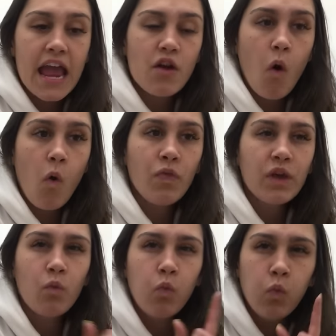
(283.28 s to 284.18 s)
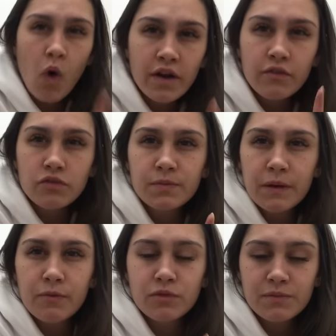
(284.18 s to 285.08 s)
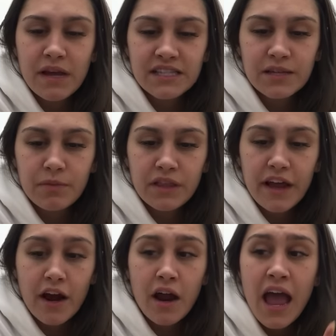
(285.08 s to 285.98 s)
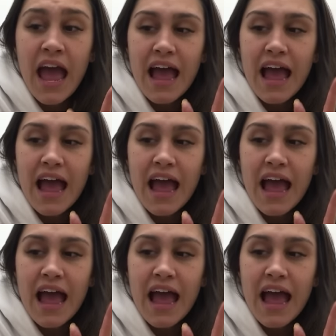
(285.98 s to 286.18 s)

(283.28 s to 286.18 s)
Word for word: and only 1 of those people was meant to be there.